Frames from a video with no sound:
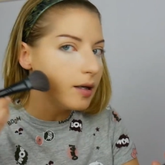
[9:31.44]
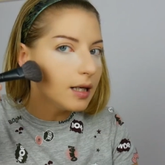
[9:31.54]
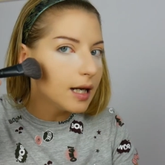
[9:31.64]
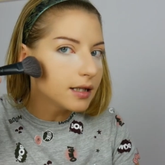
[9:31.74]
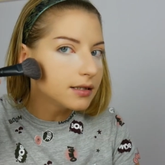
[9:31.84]

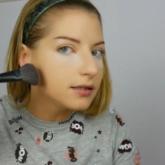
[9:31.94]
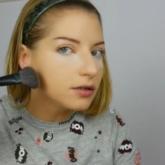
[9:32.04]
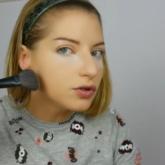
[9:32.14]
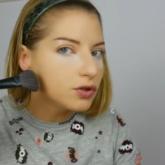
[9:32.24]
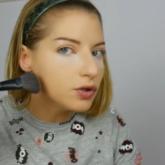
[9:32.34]
not
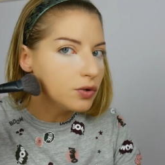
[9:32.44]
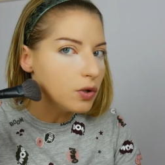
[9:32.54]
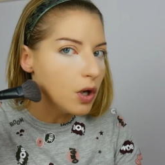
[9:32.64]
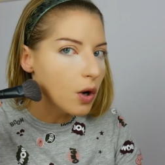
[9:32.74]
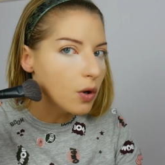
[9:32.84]
too
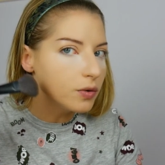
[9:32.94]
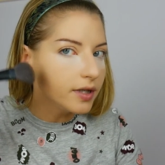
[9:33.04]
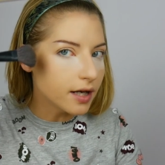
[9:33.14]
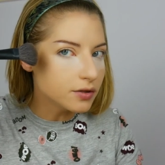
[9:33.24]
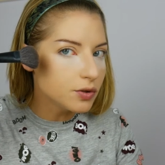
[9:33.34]
low
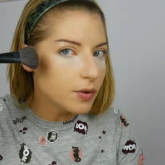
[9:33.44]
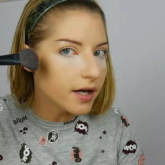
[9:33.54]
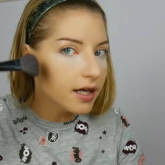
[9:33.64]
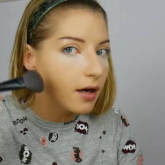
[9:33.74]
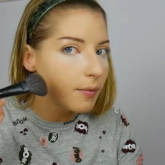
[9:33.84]
not too
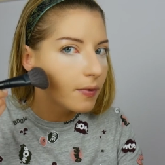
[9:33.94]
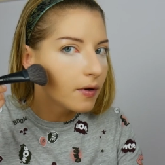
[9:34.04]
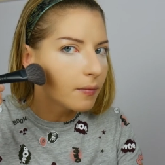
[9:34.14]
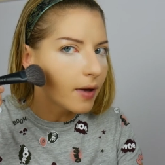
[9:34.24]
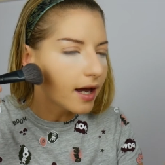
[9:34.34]
high up
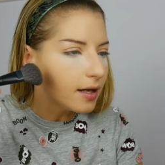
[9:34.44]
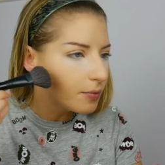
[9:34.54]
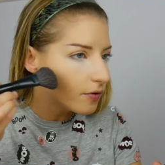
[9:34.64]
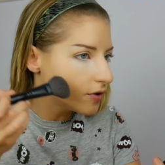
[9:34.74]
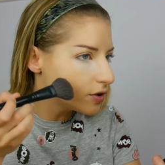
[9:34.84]
I
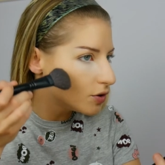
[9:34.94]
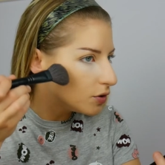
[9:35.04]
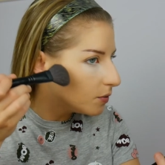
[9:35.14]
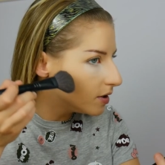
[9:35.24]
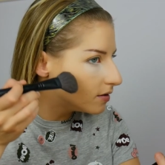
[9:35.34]
prefer to
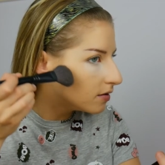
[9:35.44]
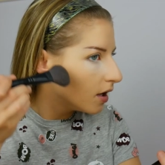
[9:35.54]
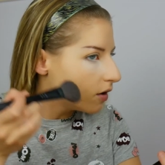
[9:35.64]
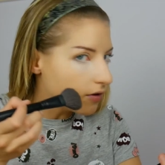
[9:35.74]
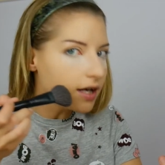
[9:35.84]
do it
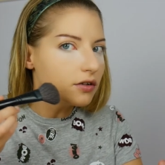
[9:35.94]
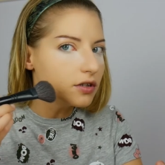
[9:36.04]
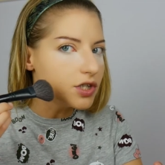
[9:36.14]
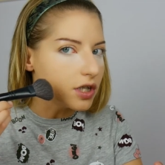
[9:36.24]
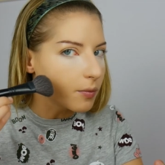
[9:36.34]
right on
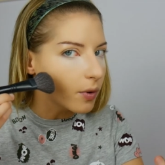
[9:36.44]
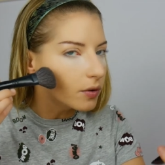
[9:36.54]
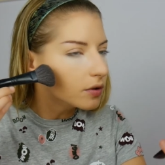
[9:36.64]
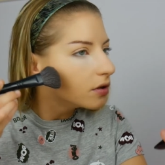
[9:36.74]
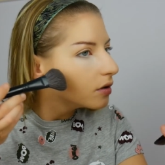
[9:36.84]
the cheekbone
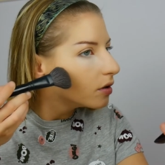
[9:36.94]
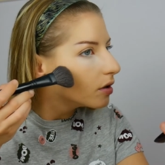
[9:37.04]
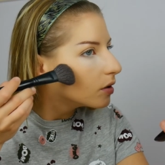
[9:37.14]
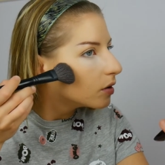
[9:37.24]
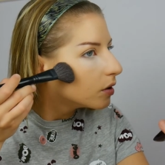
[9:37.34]

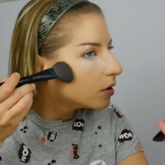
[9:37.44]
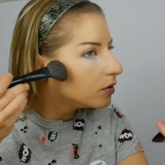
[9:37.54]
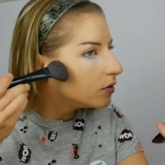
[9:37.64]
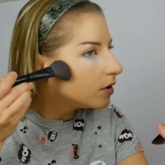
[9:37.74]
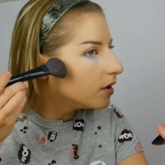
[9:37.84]

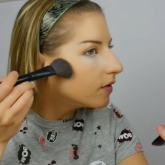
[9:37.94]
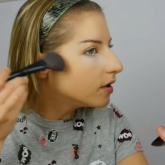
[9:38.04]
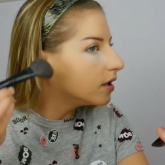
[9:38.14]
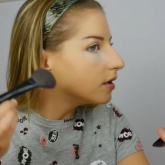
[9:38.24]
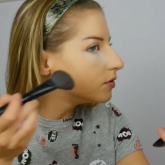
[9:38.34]
to give a
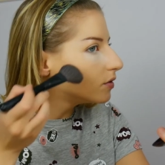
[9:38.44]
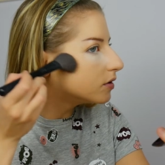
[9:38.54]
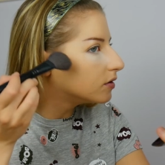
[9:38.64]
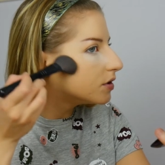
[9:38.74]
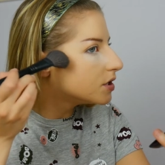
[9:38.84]
natural
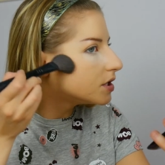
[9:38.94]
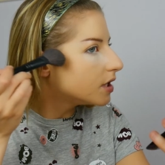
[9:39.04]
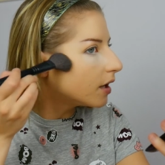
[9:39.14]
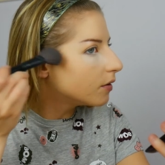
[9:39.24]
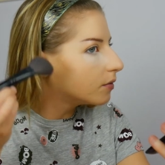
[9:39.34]

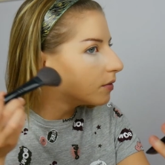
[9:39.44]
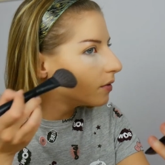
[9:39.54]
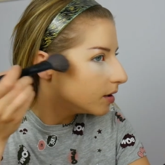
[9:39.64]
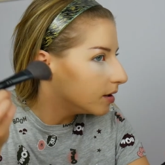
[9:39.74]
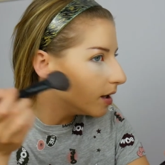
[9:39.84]
shadow
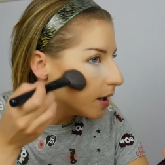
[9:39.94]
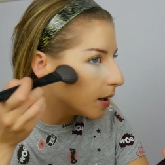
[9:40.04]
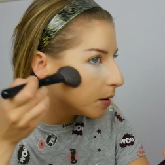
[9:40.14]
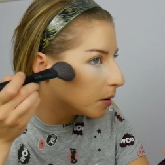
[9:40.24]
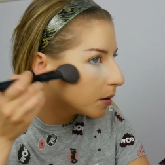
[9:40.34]
and then